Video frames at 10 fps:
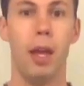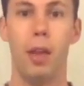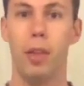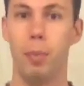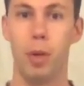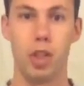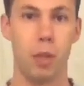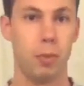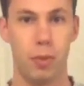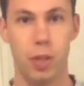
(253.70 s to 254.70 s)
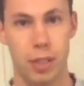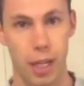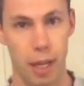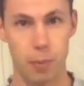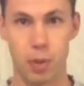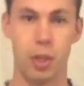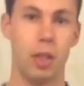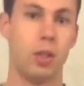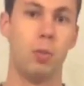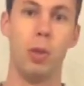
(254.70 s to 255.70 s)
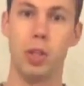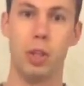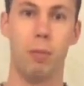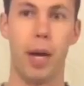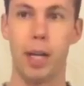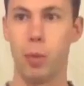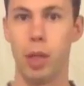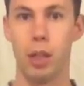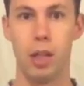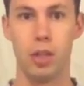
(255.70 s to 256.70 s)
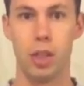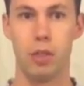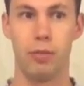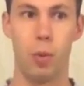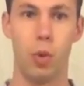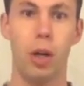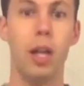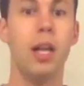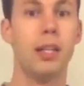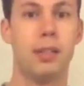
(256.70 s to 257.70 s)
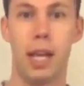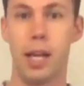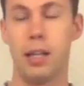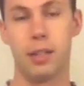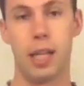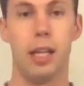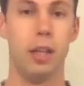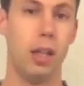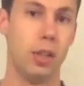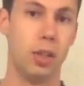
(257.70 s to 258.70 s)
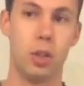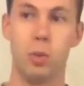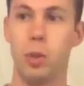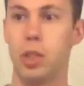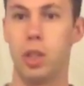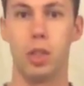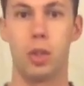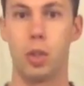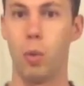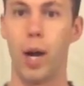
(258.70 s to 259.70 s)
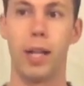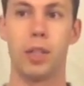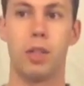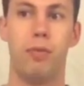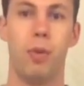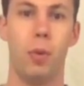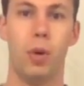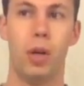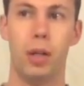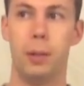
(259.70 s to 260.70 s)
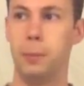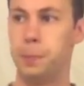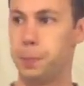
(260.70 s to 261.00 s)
the push-ups for dips, switch the body weight lunges for side-to-side lunges, switch the squats for